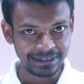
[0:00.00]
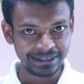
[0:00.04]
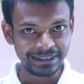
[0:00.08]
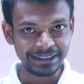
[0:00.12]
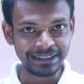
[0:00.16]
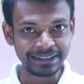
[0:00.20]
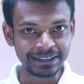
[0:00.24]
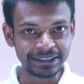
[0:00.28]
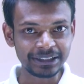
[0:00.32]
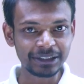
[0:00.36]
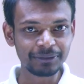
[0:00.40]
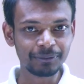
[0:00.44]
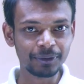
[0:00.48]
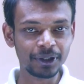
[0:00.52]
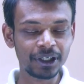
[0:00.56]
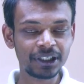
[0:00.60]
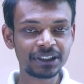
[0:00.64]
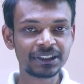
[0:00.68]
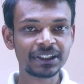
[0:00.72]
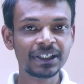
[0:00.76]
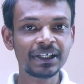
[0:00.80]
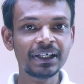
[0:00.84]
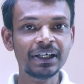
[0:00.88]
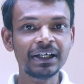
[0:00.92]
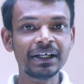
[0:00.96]
In other
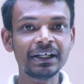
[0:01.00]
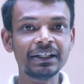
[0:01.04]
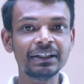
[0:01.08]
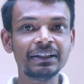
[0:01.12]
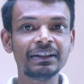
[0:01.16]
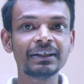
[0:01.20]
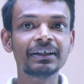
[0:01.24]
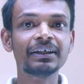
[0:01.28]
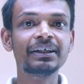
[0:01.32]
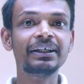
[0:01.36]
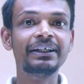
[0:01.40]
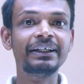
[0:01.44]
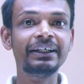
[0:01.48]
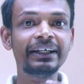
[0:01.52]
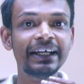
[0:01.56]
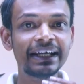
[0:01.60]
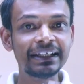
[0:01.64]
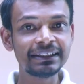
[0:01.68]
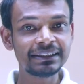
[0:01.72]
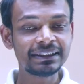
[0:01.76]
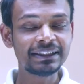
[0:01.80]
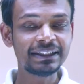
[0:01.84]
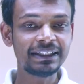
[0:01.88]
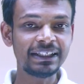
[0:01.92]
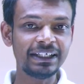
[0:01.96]
words, the
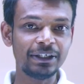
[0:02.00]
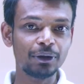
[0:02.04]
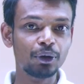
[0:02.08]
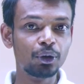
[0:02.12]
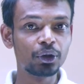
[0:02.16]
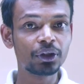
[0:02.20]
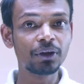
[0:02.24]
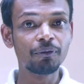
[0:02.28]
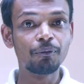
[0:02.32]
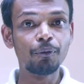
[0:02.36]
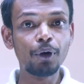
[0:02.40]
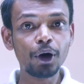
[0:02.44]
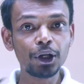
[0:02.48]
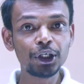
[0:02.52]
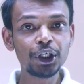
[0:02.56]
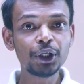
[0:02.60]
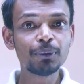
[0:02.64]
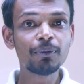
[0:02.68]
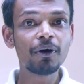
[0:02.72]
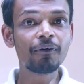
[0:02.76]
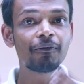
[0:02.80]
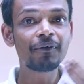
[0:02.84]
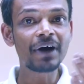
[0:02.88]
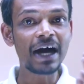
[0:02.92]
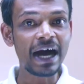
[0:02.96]
density or the
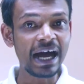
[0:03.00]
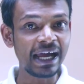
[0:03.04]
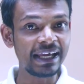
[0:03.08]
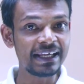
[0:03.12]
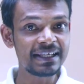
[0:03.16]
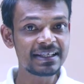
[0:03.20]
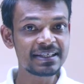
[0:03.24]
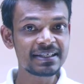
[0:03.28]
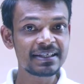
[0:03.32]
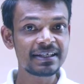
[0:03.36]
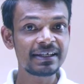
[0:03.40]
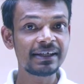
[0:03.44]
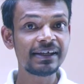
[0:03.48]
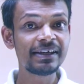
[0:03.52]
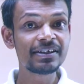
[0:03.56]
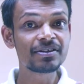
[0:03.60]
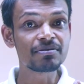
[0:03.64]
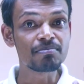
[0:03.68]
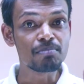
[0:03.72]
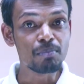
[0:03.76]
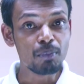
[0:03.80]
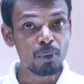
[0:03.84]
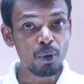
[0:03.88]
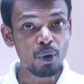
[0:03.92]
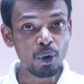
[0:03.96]
volume of ice is
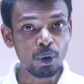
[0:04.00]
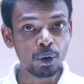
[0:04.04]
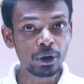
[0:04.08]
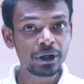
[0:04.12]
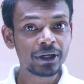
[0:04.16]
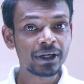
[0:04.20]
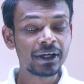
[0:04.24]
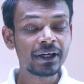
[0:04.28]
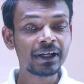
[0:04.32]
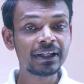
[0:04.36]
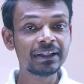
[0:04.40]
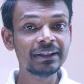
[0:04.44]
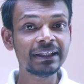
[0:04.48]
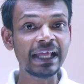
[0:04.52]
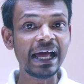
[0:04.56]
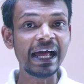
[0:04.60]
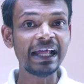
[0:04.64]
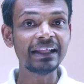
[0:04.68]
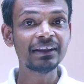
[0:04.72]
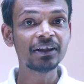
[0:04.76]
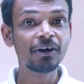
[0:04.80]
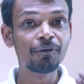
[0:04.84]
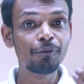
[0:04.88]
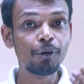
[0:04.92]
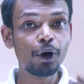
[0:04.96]
more
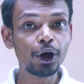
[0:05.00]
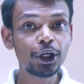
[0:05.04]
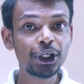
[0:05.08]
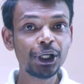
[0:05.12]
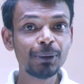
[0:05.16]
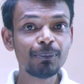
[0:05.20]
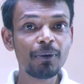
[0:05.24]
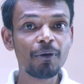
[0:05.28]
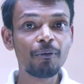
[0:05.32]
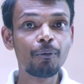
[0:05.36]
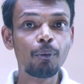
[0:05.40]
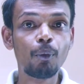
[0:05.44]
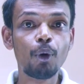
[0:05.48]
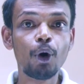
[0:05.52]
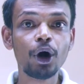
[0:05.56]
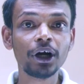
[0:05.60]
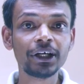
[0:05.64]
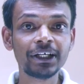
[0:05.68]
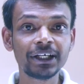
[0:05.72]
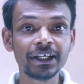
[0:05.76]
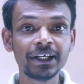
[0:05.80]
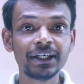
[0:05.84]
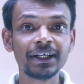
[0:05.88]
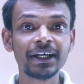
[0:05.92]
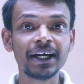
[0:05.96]
than the volume of
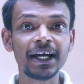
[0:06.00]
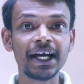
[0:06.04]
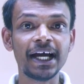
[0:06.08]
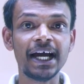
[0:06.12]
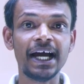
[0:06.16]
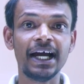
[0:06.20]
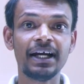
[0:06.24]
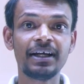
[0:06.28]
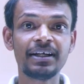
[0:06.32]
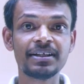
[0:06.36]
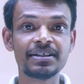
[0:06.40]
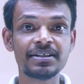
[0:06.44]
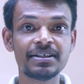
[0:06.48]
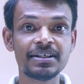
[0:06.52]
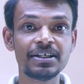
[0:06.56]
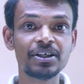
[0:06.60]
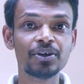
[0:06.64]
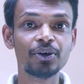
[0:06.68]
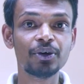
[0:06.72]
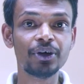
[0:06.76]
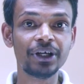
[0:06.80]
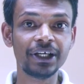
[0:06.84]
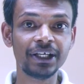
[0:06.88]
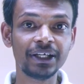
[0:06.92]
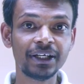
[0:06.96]
water at
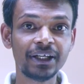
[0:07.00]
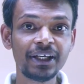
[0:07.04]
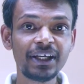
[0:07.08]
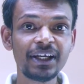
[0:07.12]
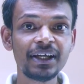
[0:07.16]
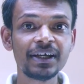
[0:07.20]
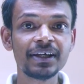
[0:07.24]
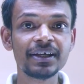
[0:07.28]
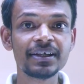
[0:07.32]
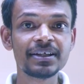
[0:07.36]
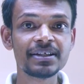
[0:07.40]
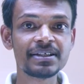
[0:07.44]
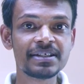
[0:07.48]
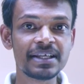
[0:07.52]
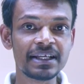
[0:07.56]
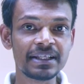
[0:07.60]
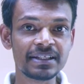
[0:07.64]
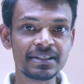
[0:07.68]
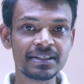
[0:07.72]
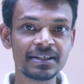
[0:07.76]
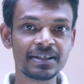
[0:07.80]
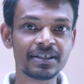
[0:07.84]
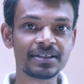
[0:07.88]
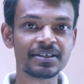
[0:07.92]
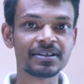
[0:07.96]
0 degree
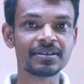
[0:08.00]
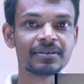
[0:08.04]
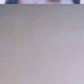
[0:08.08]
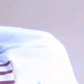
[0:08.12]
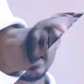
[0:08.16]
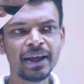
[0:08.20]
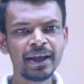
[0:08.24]
Celsius.